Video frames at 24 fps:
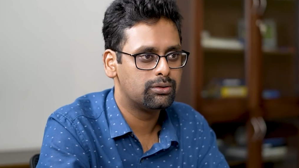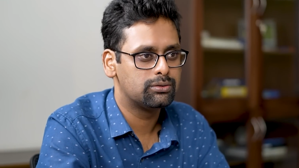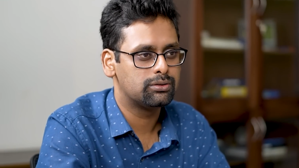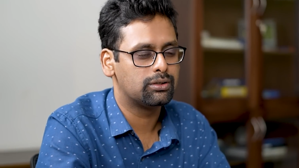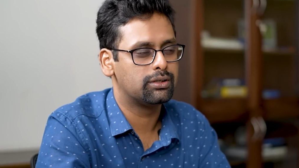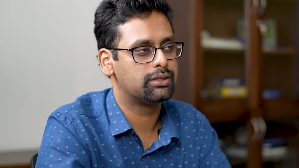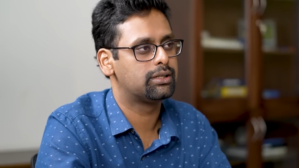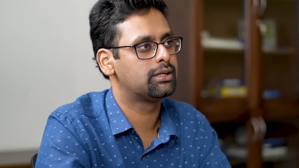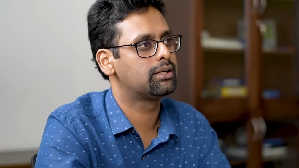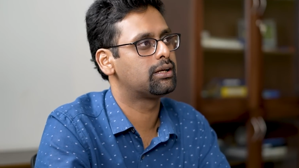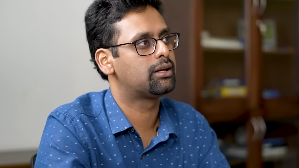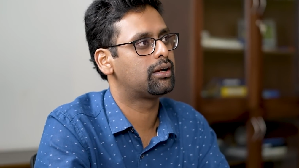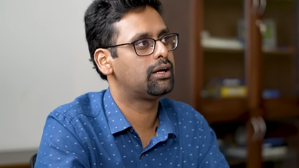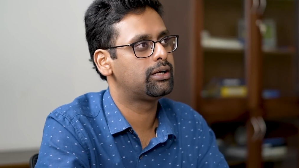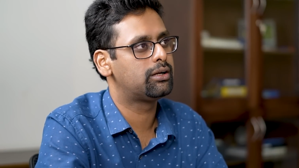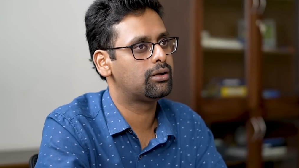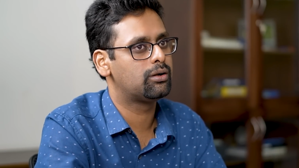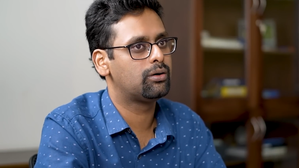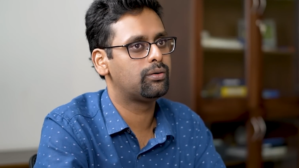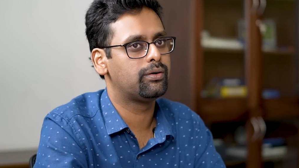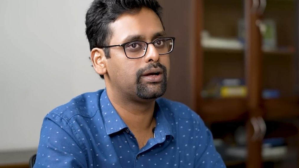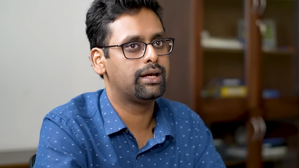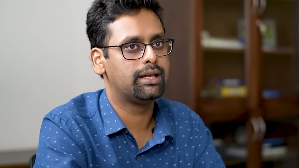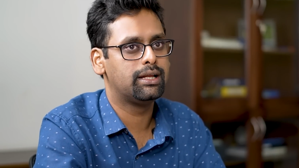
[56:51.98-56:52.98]
So I think right
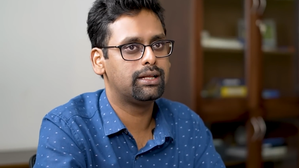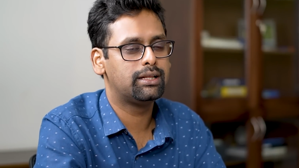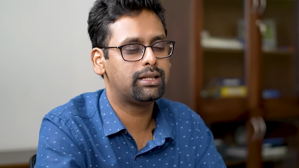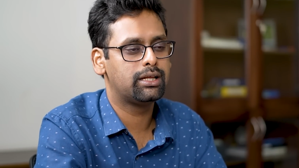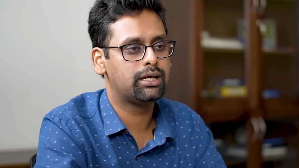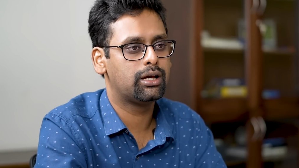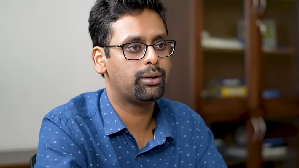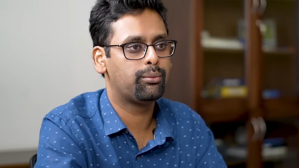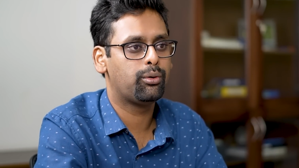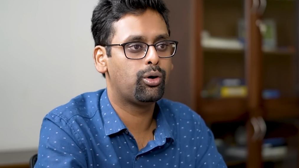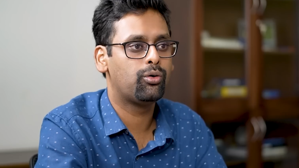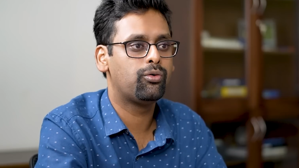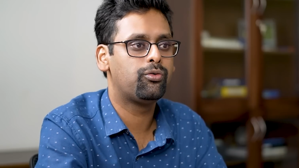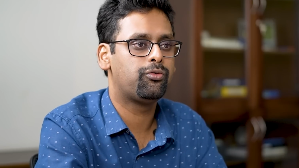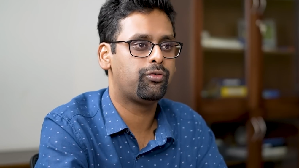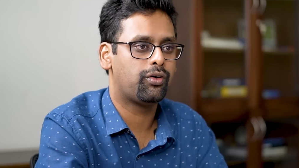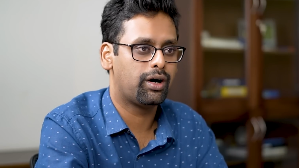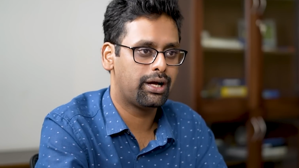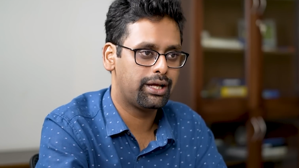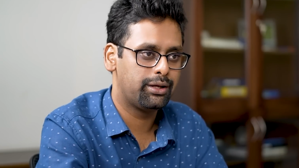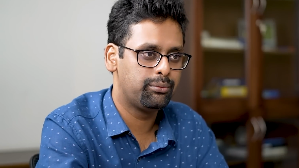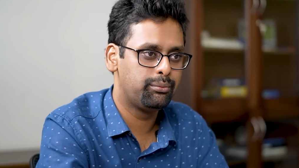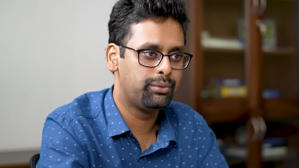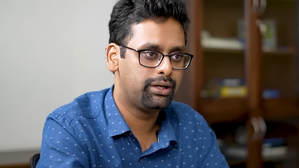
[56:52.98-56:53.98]
now anything above
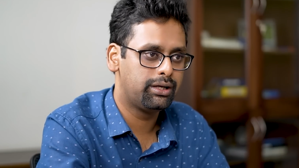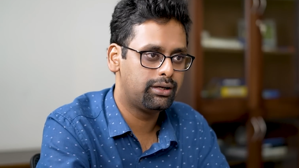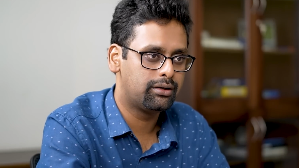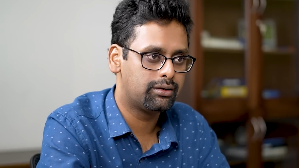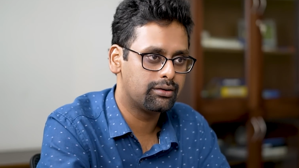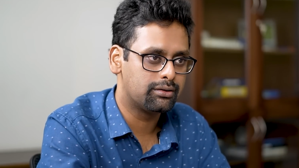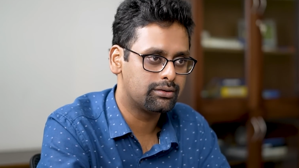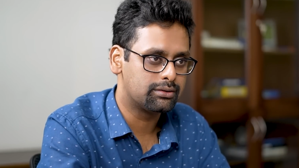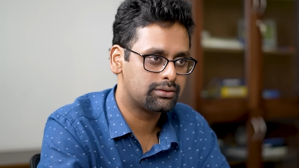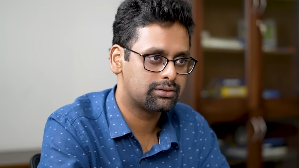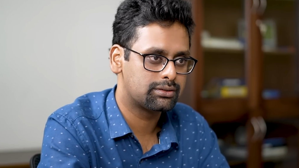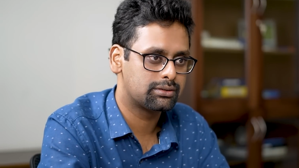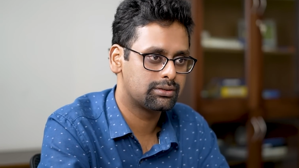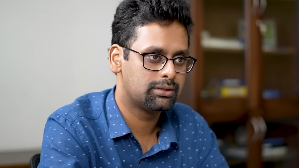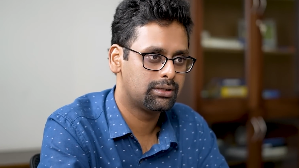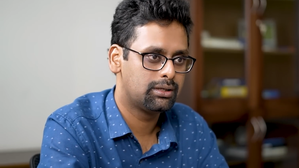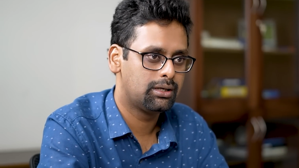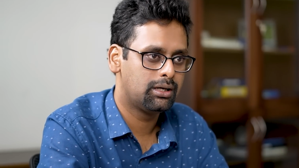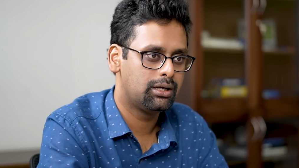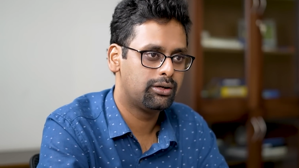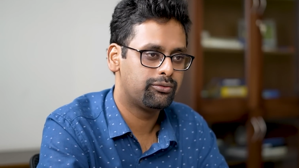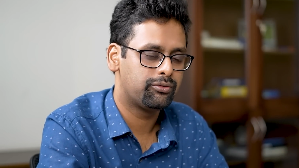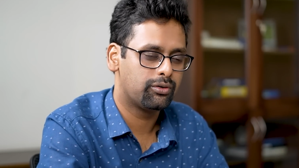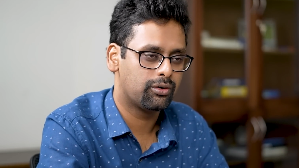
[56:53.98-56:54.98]
5 meters,
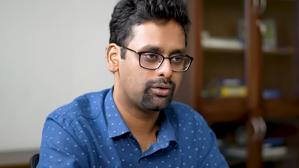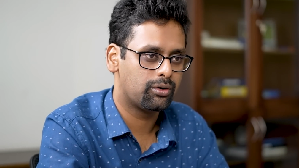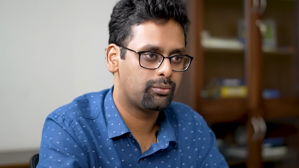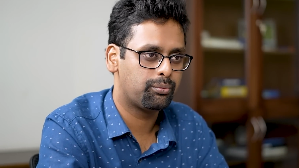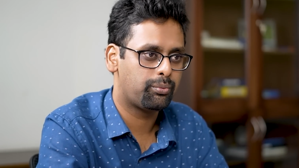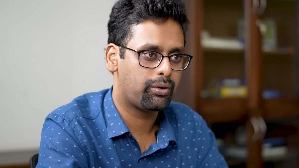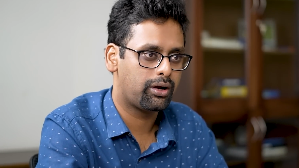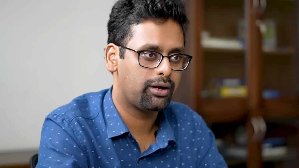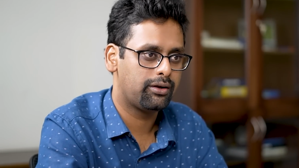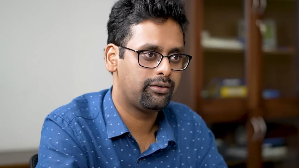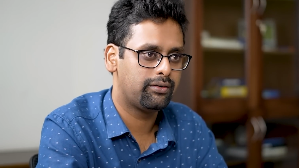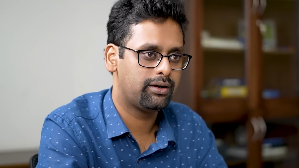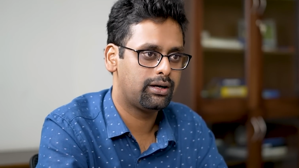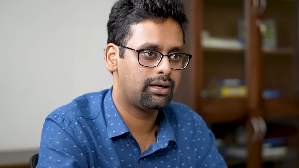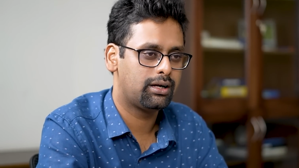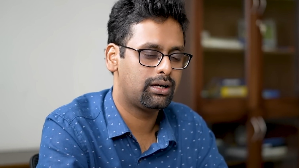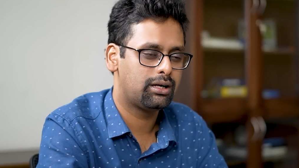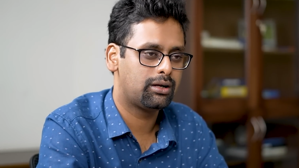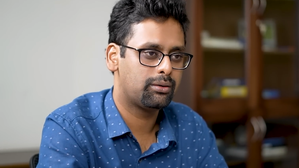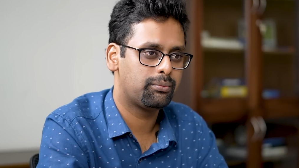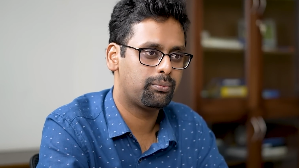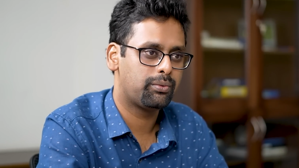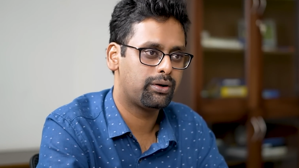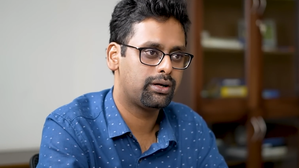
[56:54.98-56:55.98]
if you're a private
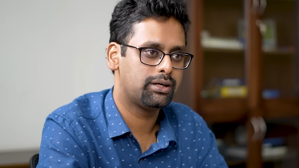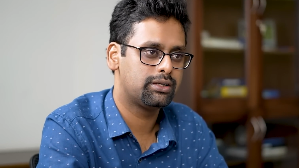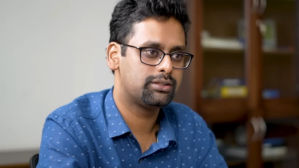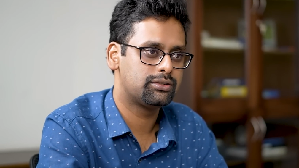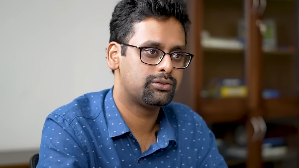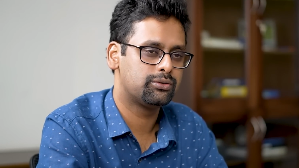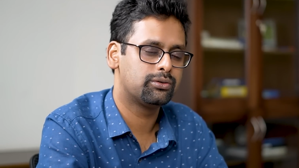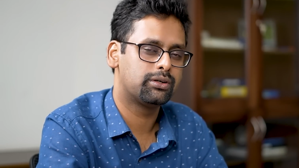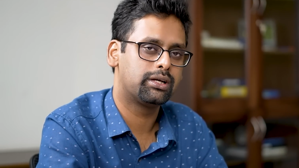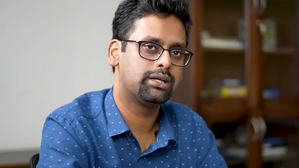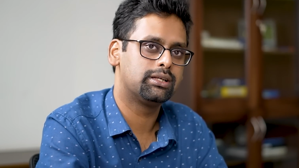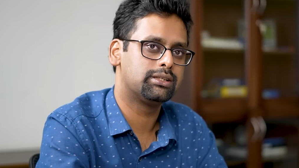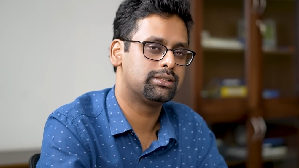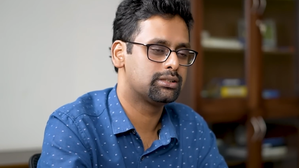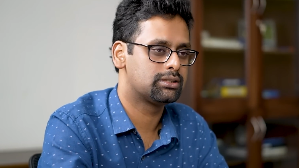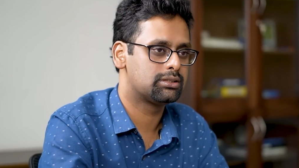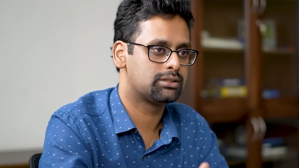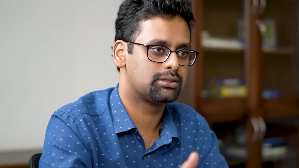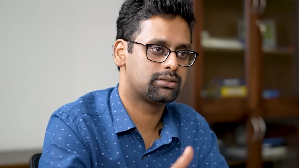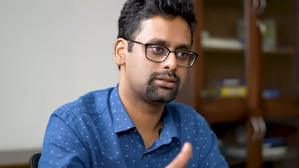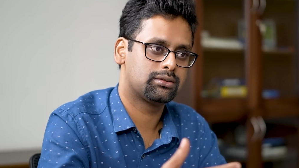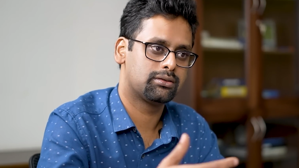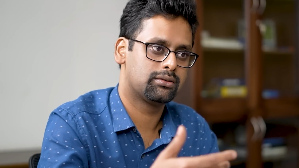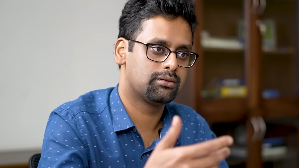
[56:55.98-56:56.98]
enterprise, you can
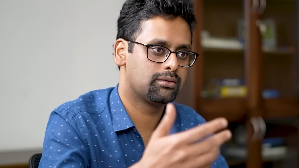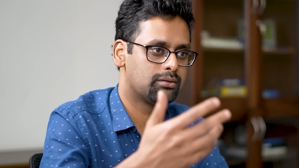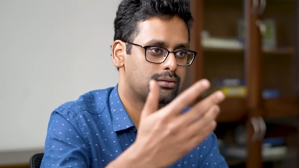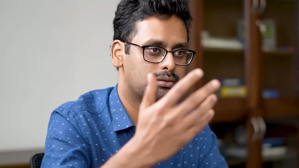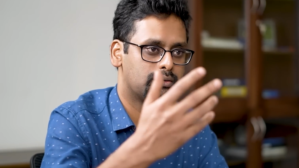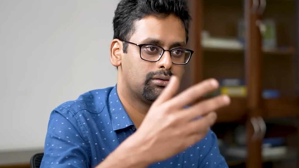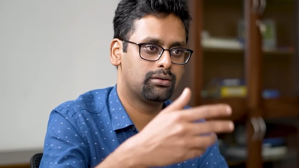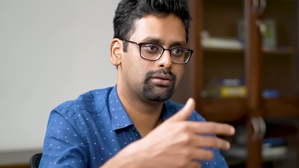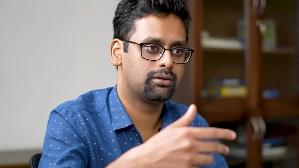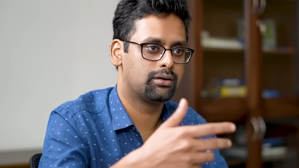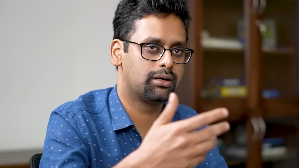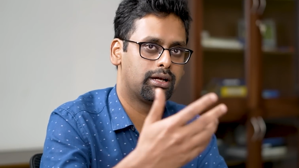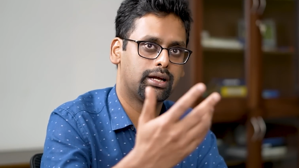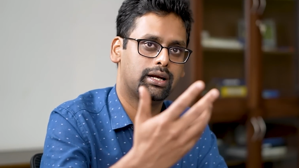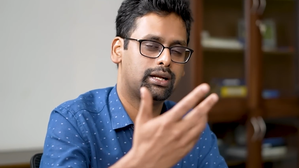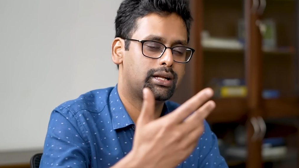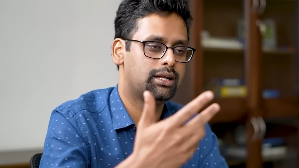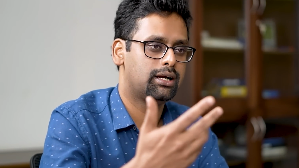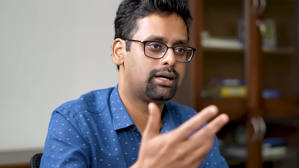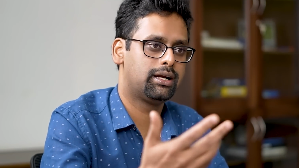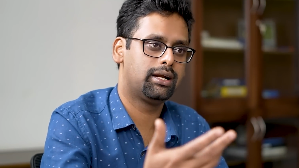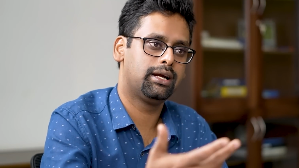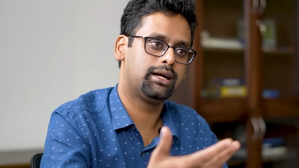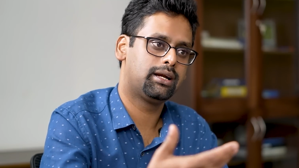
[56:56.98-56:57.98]
just get
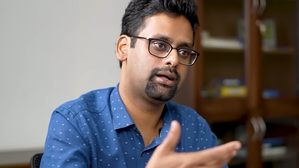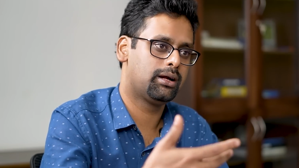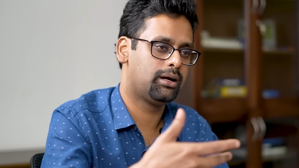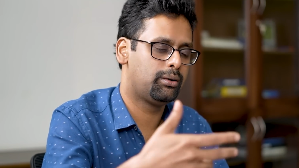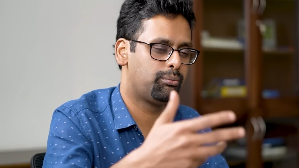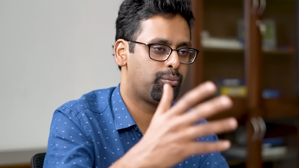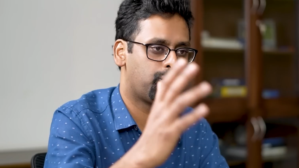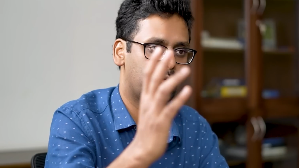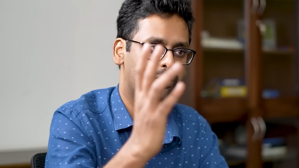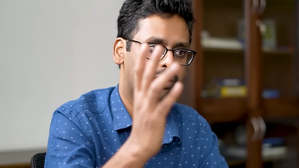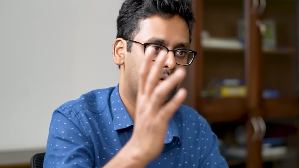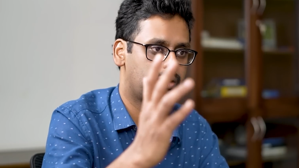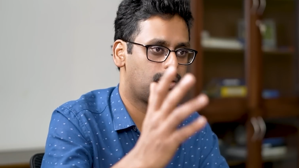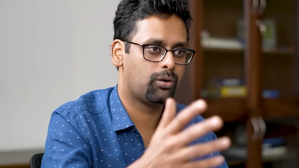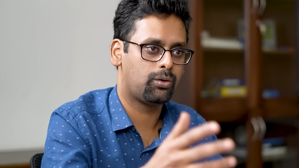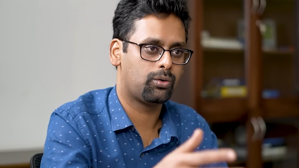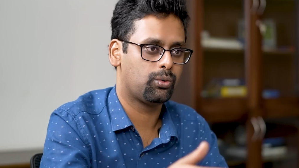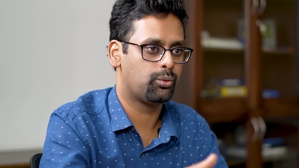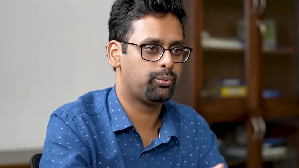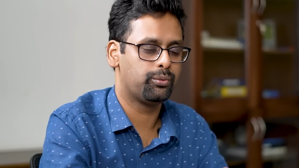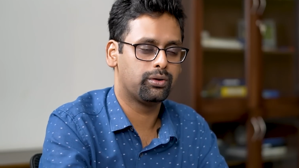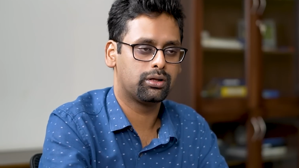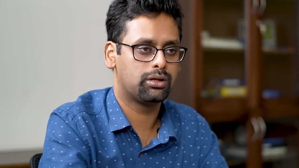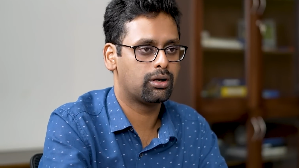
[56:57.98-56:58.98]
that data and put it
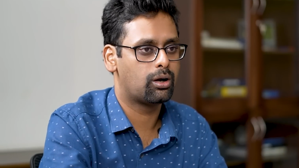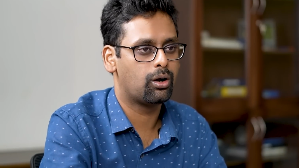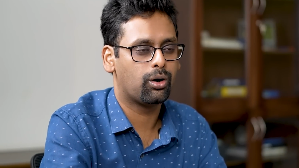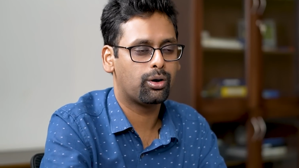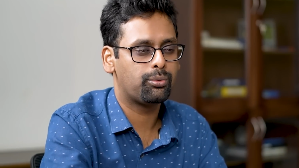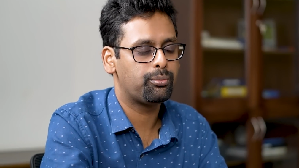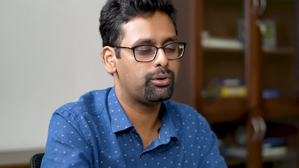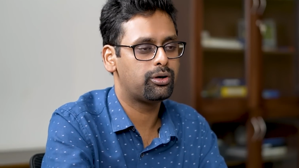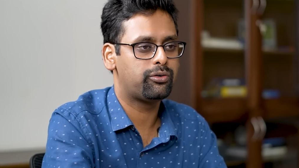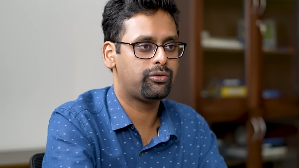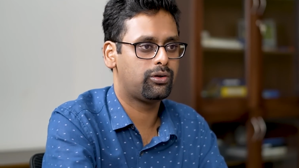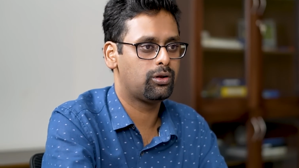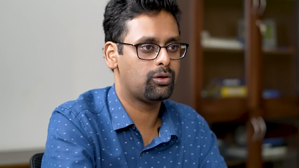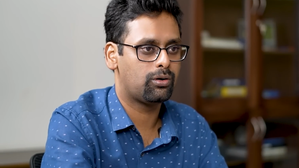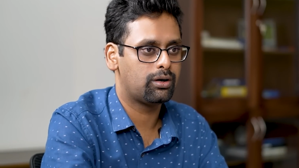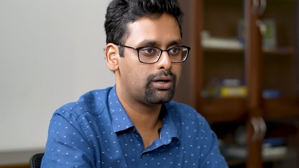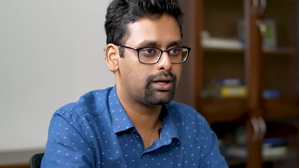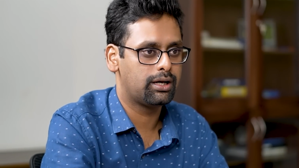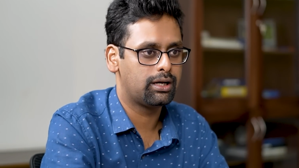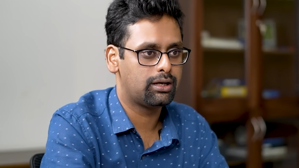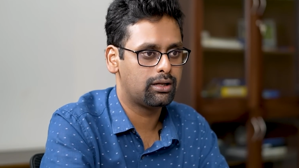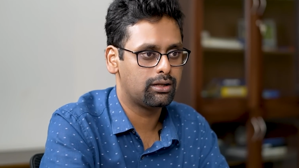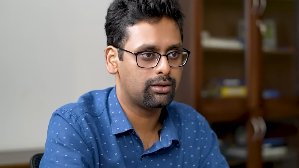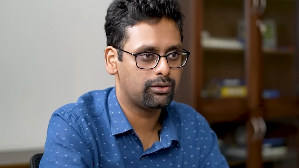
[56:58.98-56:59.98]
out. The government will
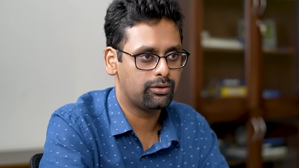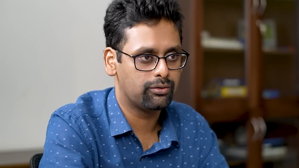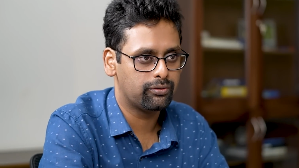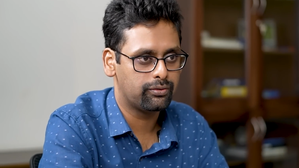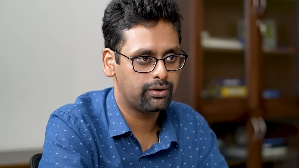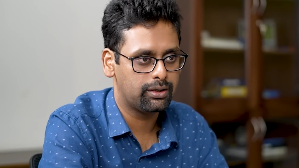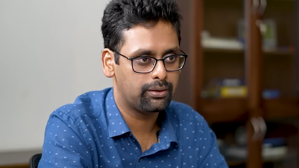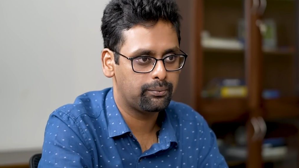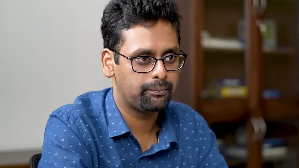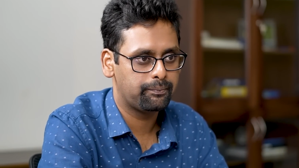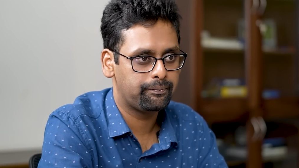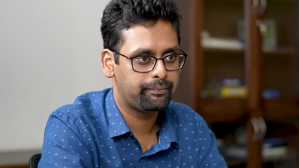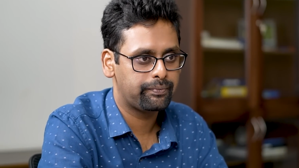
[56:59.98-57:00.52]
not get in your way.